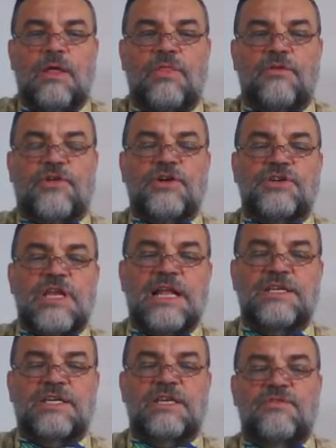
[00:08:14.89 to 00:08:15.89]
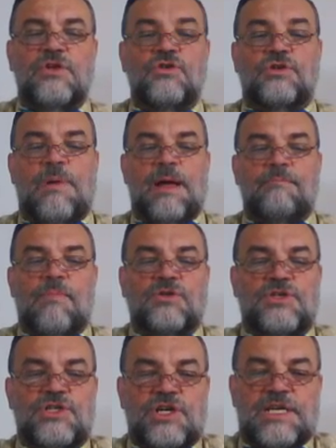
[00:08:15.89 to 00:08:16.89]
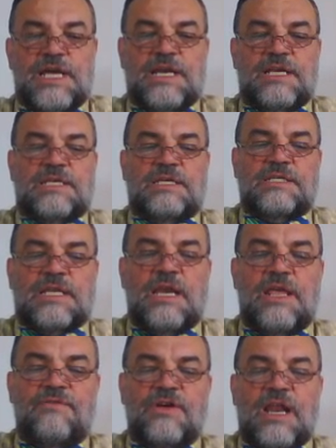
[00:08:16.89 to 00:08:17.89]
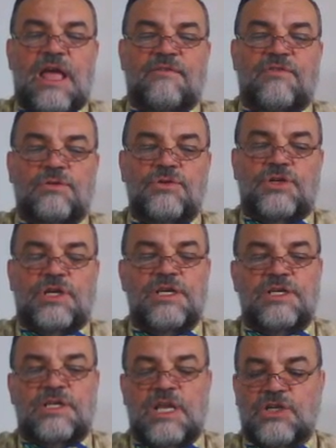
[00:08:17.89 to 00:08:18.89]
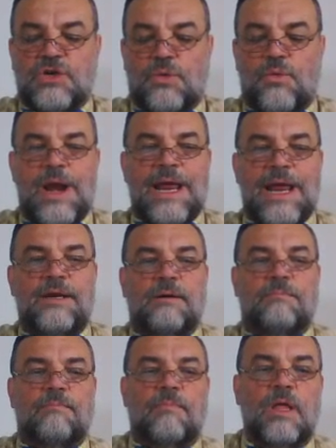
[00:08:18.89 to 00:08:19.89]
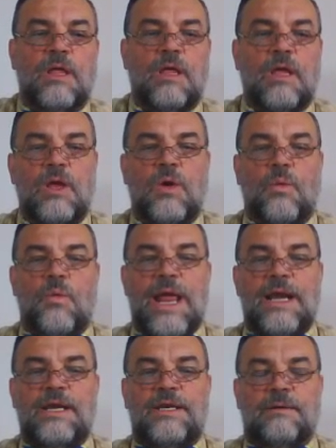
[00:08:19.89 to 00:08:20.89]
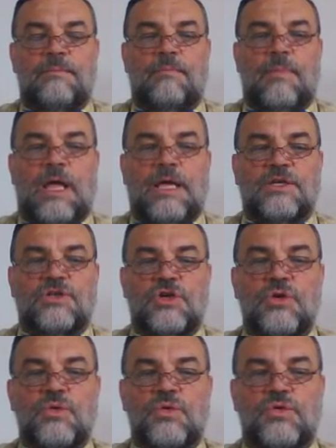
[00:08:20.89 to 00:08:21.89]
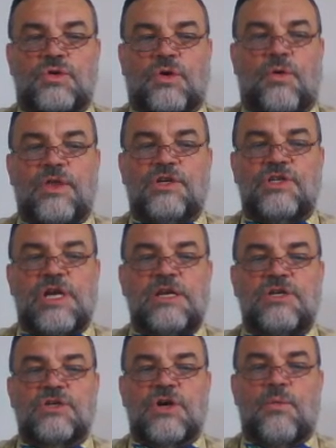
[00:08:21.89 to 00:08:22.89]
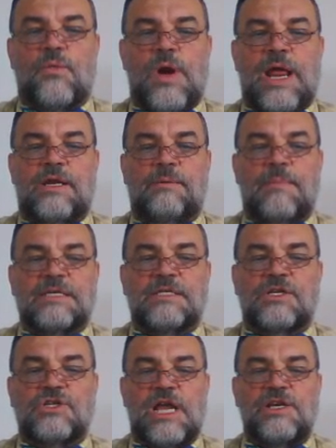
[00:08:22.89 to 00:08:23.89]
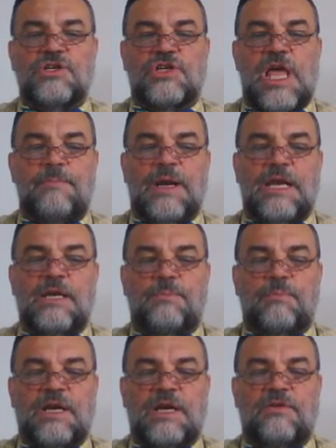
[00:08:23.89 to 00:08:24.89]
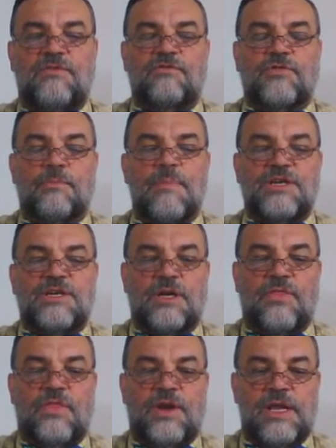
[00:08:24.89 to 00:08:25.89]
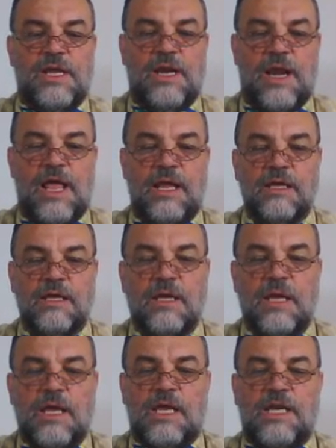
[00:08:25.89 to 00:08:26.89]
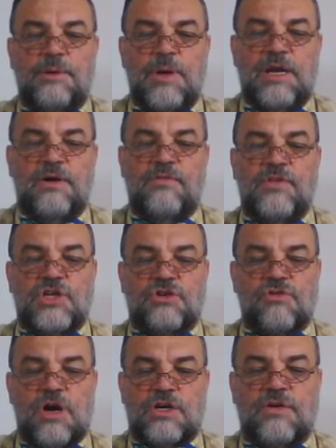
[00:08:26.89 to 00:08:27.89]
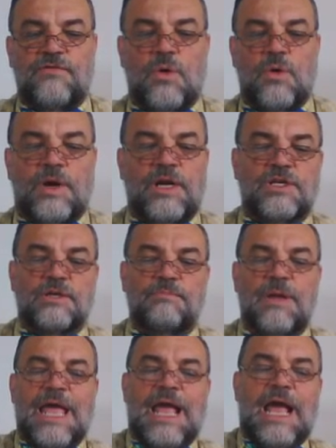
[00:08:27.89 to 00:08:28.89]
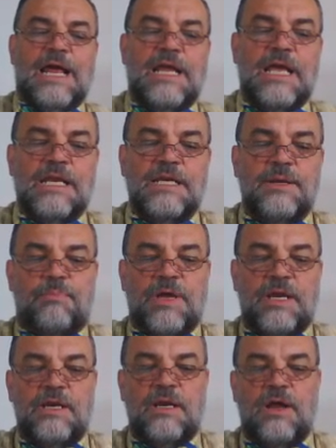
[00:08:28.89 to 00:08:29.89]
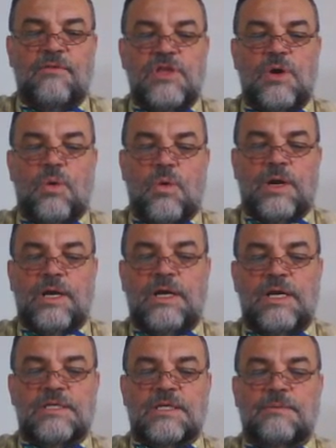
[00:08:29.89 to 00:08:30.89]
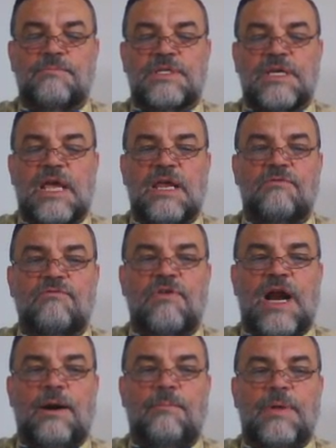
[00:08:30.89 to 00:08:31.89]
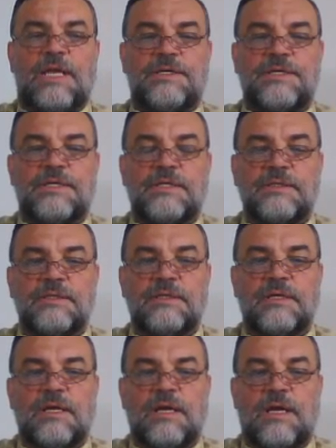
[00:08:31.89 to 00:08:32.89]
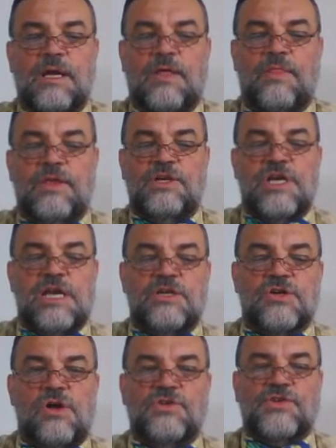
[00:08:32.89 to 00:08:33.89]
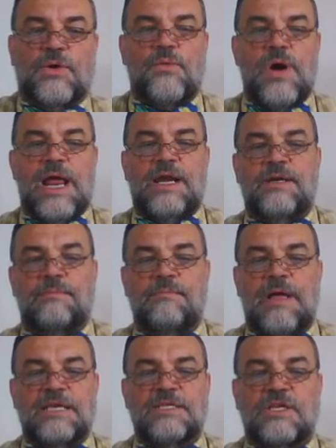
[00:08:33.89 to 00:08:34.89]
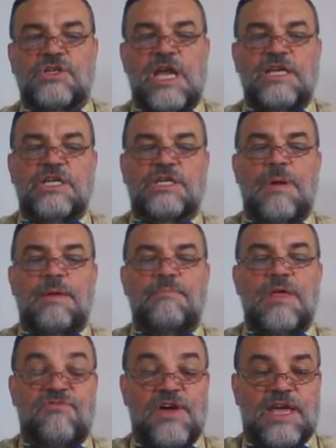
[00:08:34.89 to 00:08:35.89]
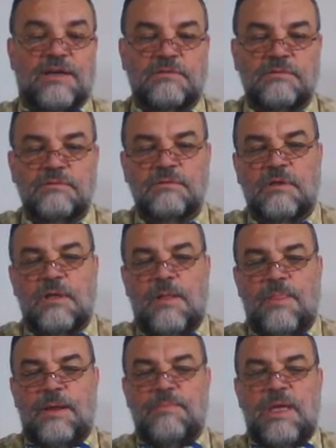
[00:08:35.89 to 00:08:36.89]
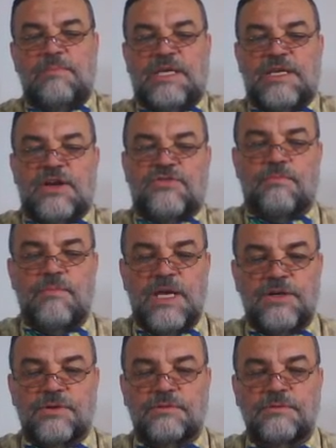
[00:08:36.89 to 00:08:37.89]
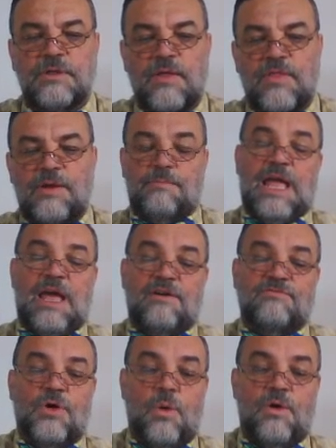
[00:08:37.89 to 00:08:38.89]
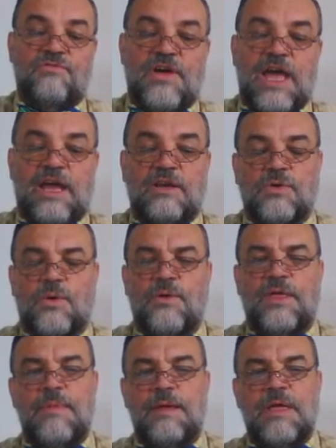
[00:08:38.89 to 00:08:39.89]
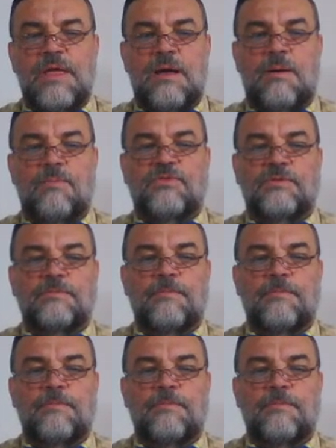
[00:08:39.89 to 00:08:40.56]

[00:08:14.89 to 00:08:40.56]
The first adjective used by most geneticists and even evolutionists is random. Random is used, or these changes are random, as the changes happen independent of information in the DNA, independent of the structure of the organism, and independent of the organism's environment. These changes are also random, as the changes may be fatal, they may be detrimental, they may have no effect, or they may be helpful.